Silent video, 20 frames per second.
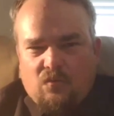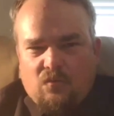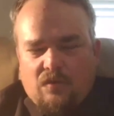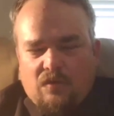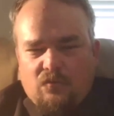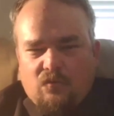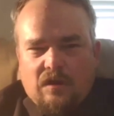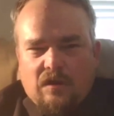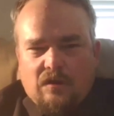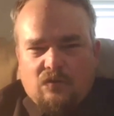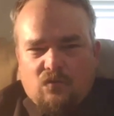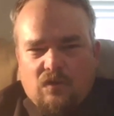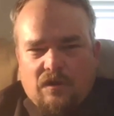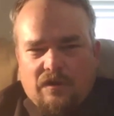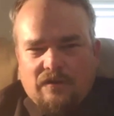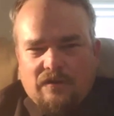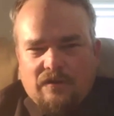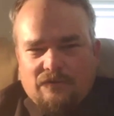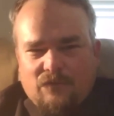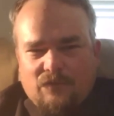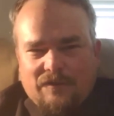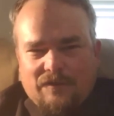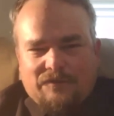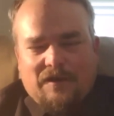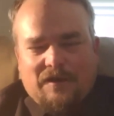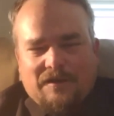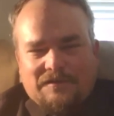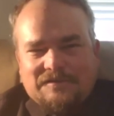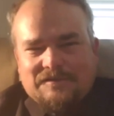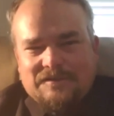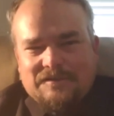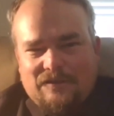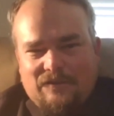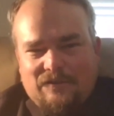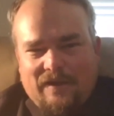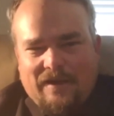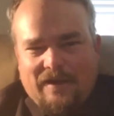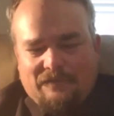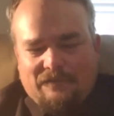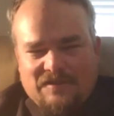what thoughts do you
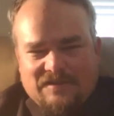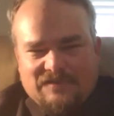have?